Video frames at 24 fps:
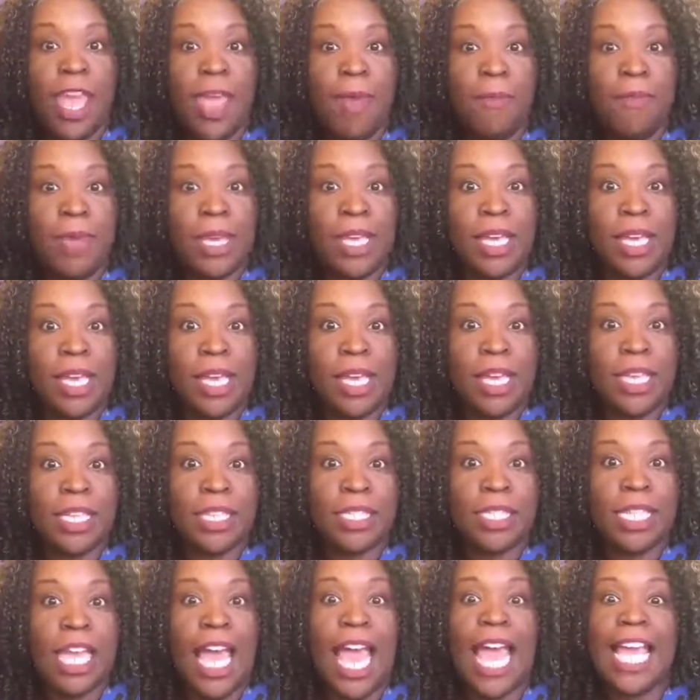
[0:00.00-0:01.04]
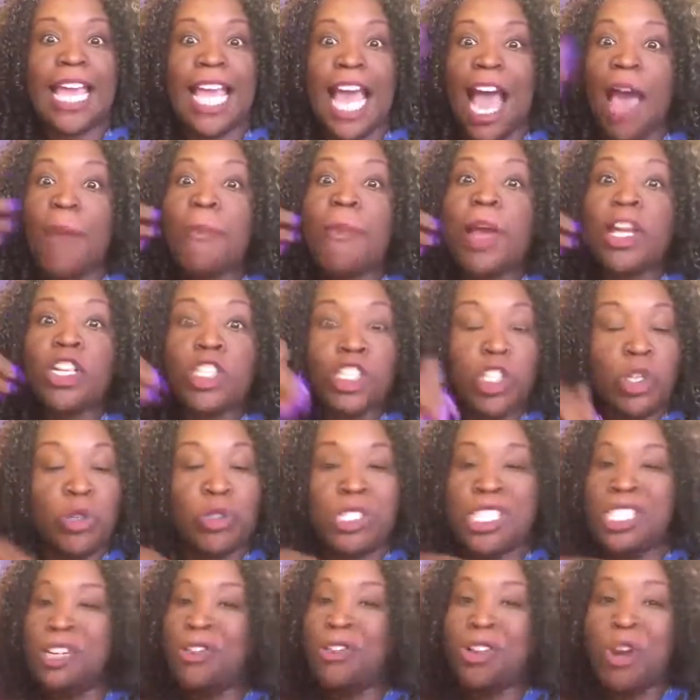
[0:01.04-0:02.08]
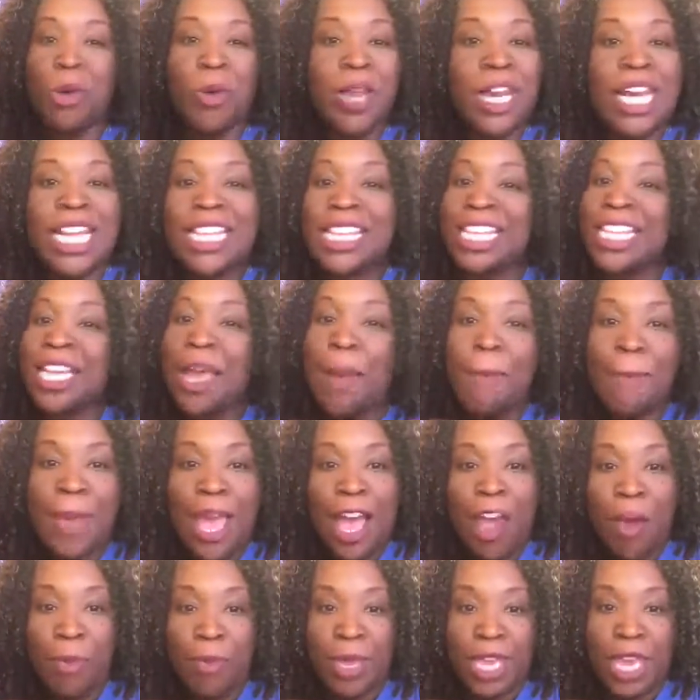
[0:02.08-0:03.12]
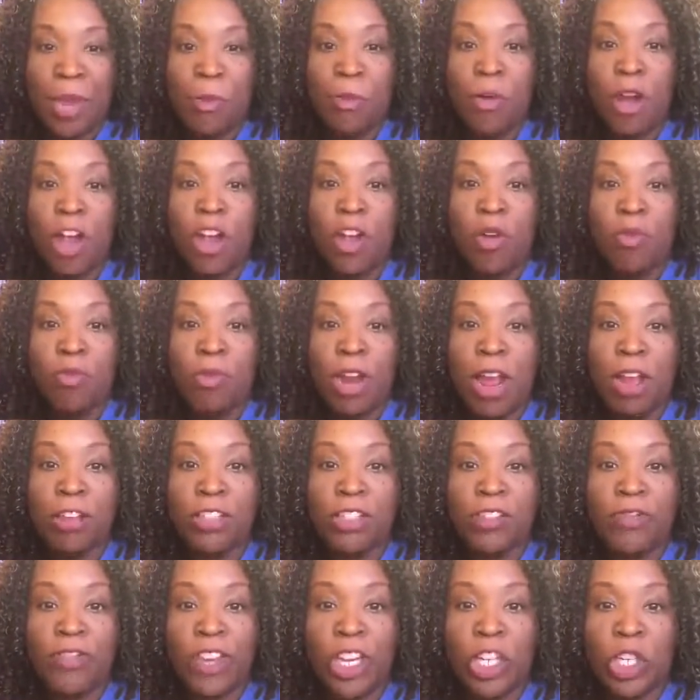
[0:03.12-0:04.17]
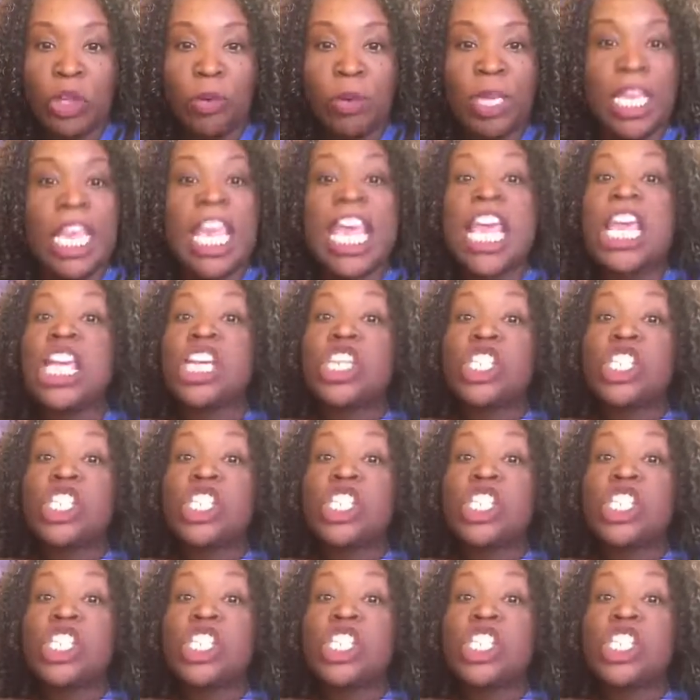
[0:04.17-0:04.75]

And because I got my juice, she don't know anything about me. Welcome route to victory.